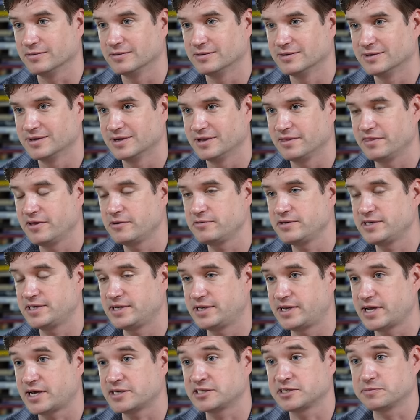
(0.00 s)
Yeah, they're
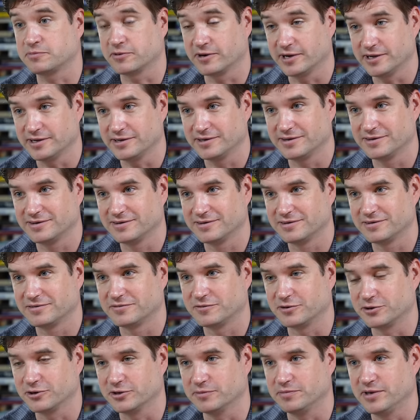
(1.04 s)
desperate
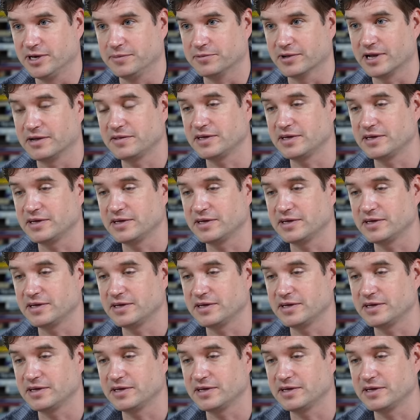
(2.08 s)
for good people.